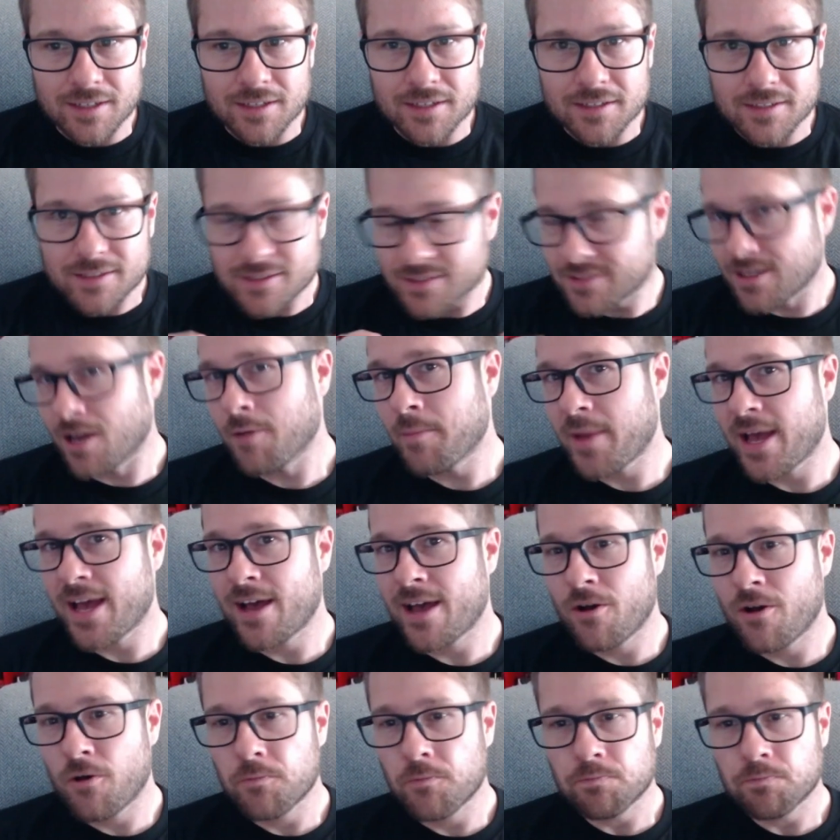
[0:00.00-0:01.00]

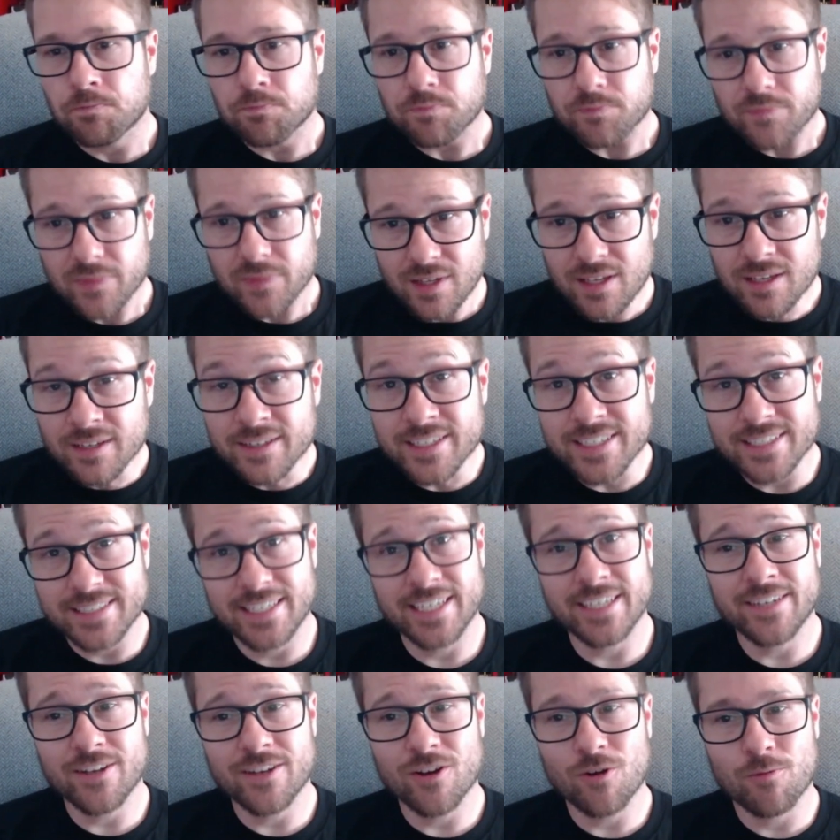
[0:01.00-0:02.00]
Somehow,
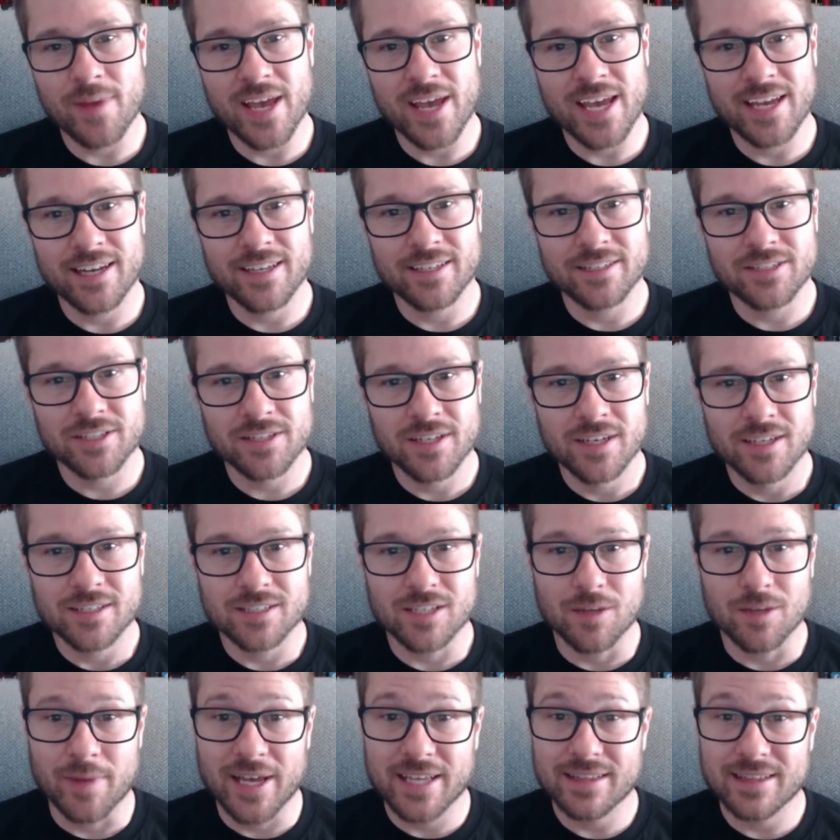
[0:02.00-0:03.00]
Nintendo managed
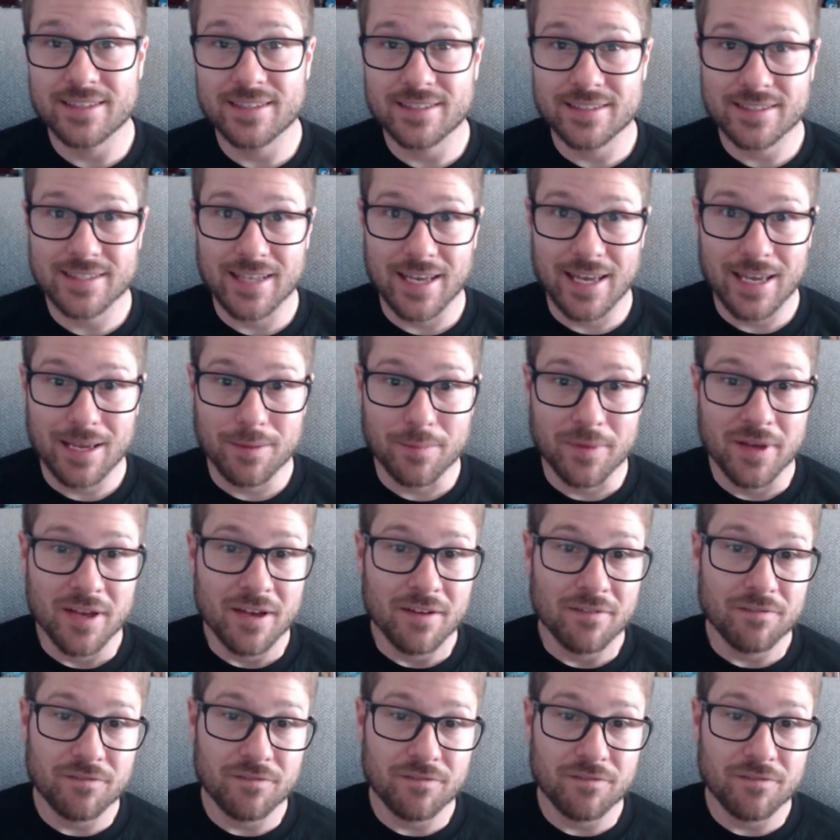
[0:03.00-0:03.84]
to make this game